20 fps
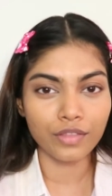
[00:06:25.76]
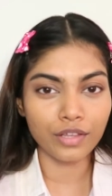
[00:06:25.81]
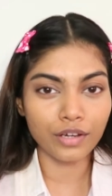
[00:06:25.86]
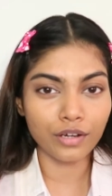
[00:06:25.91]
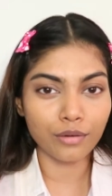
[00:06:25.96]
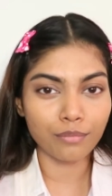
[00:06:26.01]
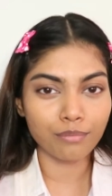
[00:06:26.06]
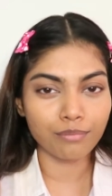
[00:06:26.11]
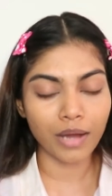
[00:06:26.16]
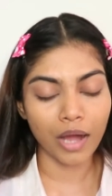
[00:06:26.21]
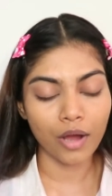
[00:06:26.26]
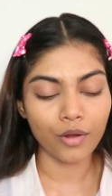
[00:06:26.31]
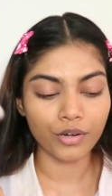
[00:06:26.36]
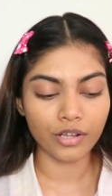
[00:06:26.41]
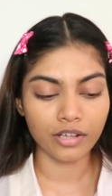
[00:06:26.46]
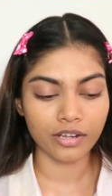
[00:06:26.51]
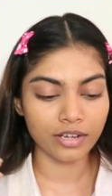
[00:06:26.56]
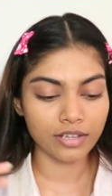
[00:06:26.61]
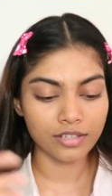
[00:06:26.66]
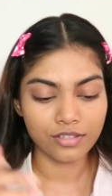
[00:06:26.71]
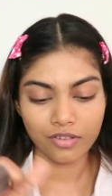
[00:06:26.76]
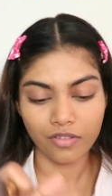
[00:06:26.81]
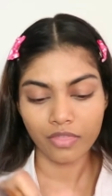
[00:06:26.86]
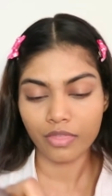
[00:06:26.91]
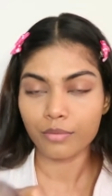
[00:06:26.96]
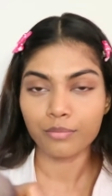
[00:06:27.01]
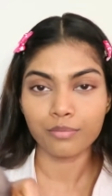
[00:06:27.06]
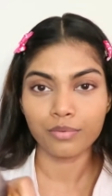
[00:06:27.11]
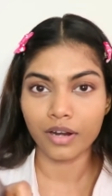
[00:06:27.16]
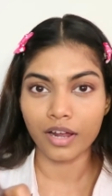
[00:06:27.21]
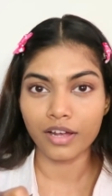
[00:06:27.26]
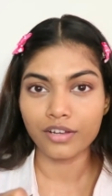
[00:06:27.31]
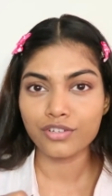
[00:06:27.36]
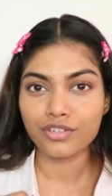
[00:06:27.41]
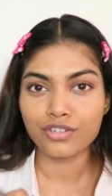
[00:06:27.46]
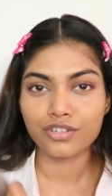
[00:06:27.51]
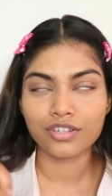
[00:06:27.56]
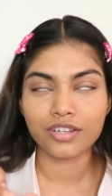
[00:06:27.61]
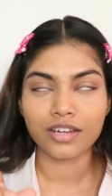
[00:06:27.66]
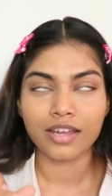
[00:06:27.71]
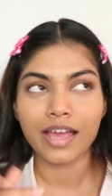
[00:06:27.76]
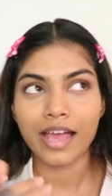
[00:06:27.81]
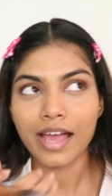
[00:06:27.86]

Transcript: the powder is on the brush.